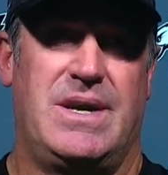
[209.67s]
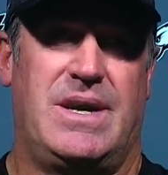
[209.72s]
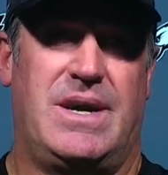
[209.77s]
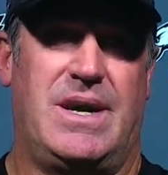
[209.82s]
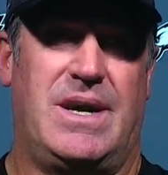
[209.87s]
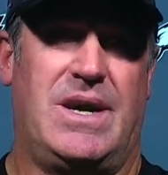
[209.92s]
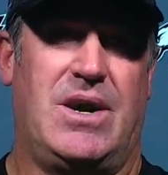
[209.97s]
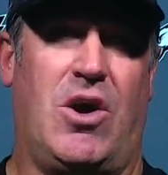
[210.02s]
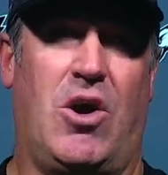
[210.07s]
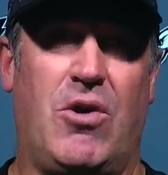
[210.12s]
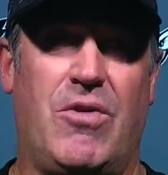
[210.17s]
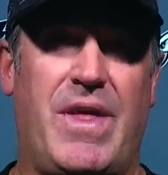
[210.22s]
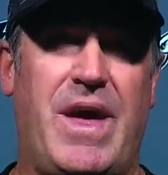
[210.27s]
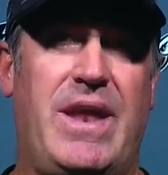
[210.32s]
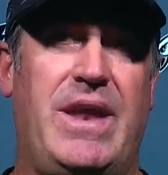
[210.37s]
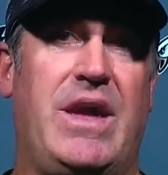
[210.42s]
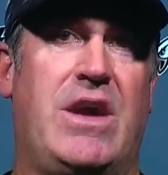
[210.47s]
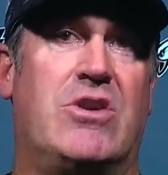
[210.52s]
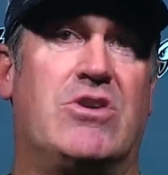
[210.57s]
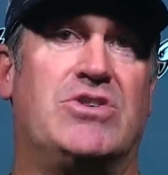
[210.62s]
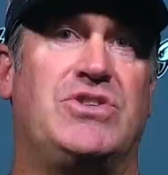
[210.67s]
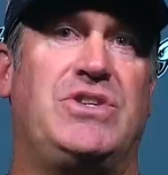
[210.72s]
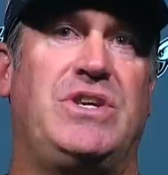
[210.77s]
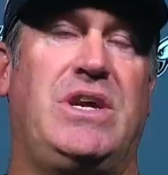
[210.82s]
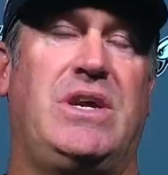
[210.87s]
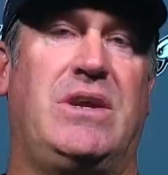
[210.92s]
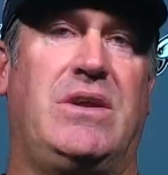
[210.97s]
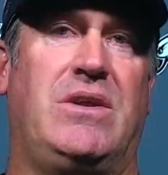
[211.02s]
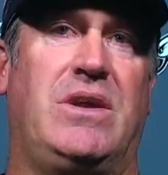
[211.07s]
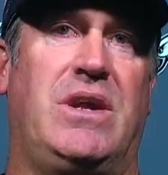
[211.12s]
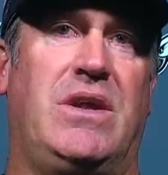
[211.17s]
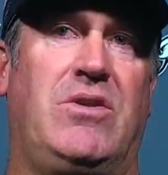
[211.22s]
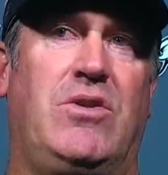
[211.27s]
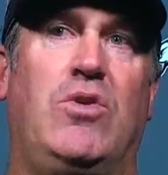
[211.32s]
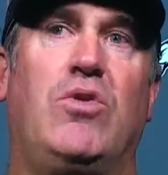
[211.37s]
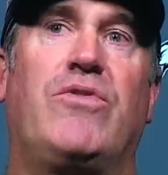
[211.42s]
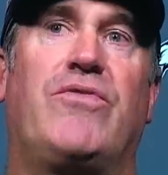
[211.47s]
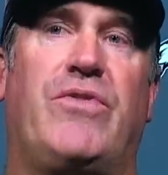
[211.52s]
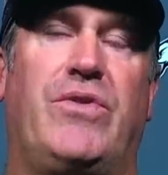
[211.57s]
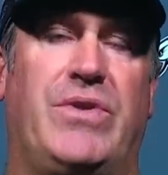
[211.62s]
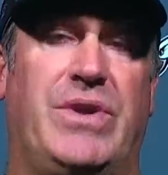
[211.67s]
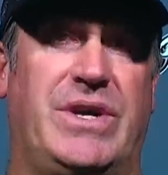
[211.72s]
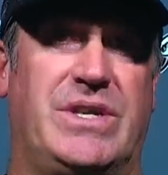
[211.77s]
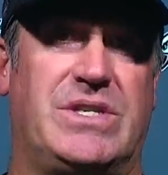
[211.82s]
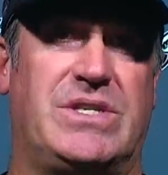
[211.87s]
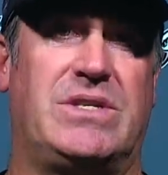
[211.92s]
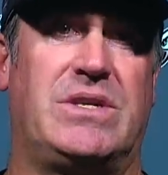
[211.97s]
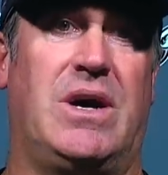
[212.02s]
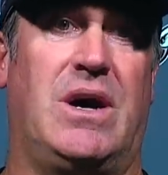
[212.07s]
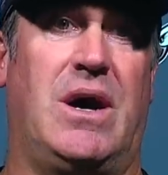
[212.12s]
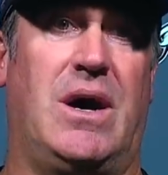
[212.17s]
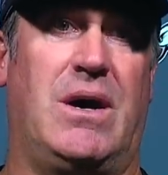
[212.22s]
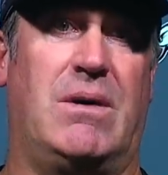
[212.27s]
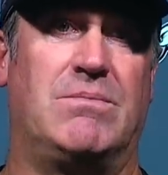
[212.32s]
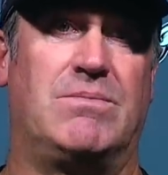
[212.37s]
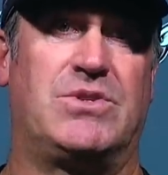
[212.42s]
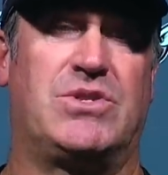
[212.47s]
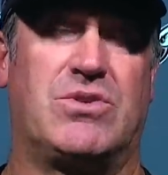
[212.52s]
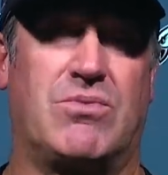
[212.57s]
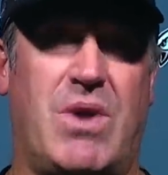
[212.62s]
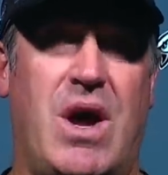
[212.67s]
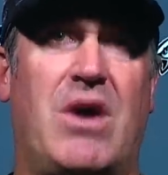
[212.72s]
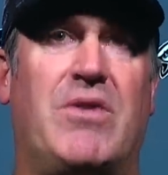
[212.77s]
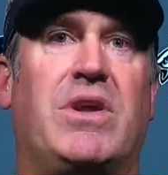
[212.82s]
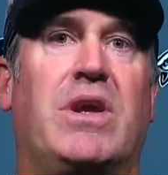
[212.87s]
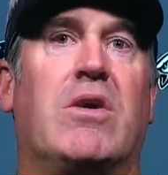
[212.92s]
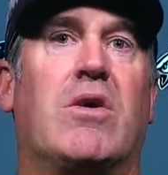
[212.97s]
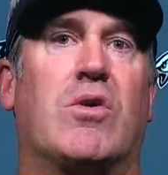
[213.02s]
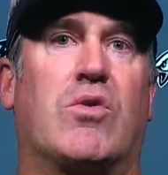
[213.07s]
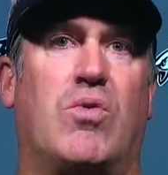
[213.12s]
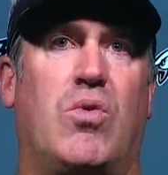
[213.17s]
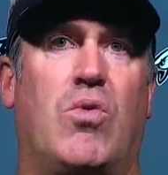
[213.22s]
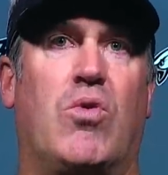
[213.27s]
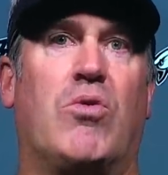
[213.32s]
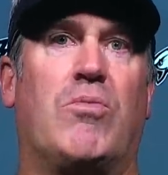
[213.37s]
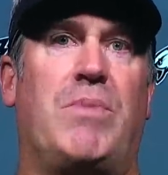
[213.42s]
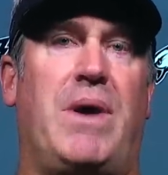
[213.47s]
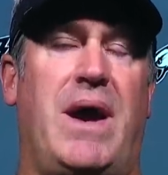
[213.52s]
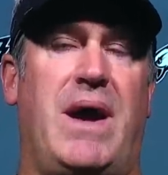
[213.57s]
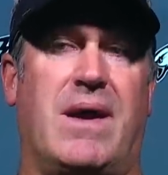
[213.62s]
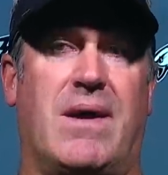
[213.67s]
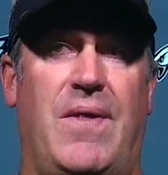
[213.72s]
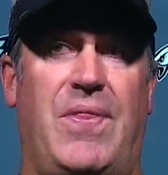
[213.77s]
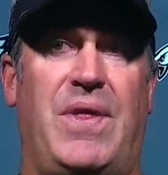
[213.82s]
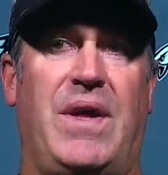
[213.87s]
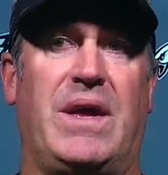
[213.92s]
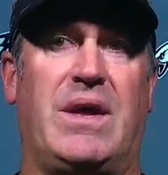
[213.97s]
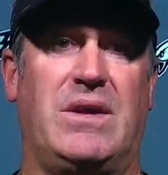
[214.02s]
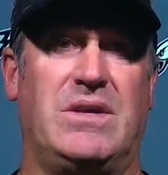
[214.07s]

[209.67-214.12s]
Uh, all that energy and, and youthfulness um, surrounding our quarterback, I think,